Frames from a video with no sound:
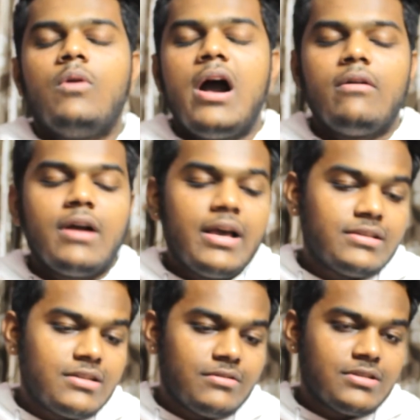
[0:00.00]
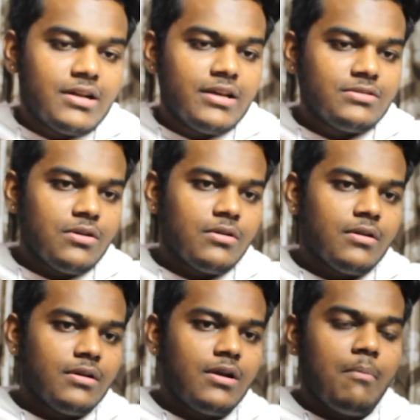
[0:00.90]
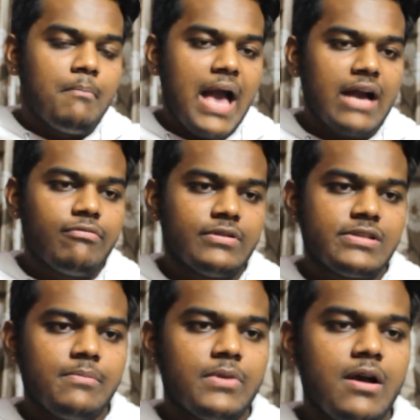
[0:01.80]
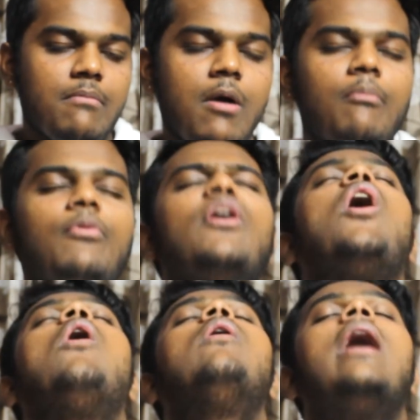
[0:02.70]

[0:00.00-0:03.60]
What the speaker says: Wow, guys, that was a nice song. Come back for Samra, my bro.